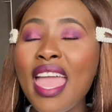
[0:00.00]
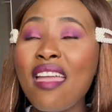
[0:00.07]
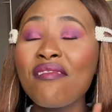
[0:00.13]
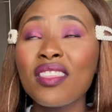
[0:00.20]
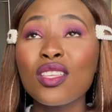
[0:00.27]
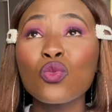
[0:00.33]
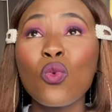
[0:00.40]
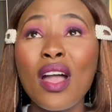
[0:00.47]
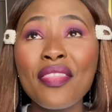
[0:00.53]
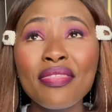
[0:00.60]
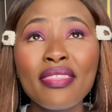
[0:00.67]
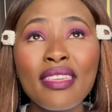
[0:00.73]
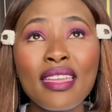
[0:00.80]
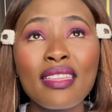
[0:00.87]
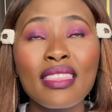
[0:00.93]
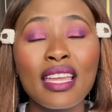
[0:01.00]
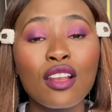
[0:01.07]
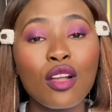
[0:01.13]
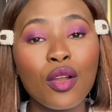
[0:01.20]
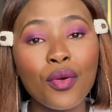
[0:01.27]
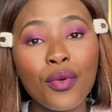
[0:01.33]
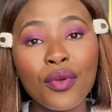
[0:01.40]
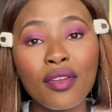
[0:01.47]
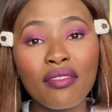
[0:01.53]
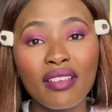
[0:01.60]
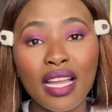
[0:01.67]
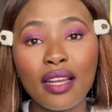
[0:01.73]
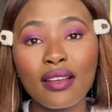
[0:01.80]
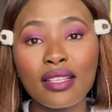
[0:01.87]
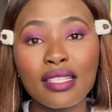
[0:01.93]
If there's one thing that
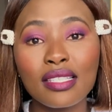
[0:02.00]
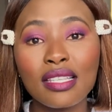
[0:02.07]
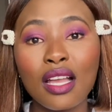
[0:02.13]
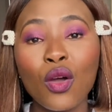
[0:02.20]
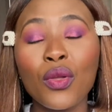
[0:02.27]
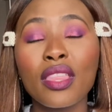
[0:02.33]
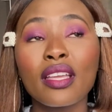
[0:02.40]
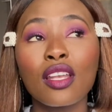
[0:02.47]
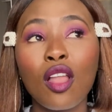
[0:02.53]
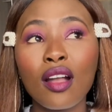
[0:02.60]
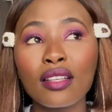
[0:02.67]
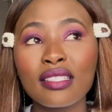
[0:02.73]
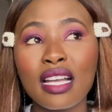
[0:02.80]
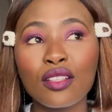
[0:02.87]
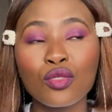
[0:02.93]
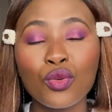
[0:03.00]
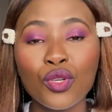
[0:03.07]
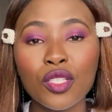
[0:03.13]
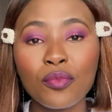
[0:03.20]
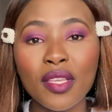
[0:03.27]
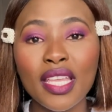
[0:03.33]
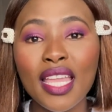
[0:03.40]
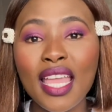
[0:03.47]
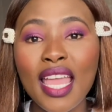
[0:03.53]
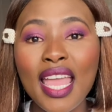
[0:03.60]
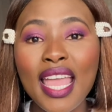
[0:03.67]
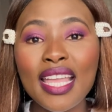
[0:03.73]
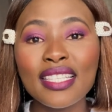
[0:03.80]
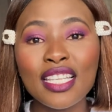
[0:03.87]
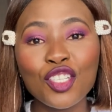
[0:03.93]
coronavirus or the lockdown taught me,
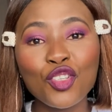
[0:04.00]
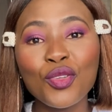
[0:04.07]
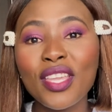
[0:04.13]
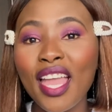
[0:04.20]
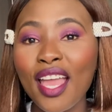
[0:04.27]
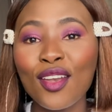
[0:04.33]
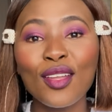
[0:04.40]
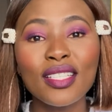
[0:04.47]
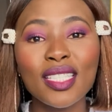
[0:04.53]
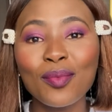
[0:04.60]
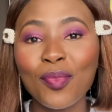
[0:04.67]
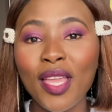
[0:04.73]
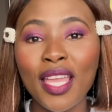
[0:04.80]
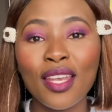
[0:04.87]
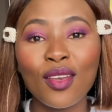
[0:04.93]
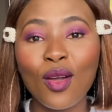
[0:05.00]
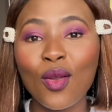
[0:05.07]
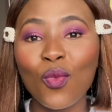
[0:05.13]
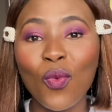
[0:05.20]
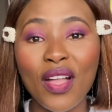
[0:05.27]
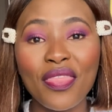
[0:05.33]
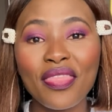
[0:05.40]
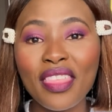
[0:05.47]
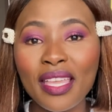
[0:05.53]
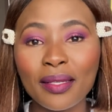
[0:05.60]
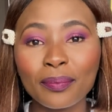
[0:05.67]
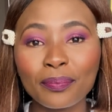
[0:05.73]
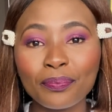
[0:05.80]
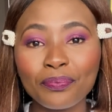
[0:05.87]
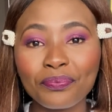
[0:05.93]
is that you cannot depend on one thing.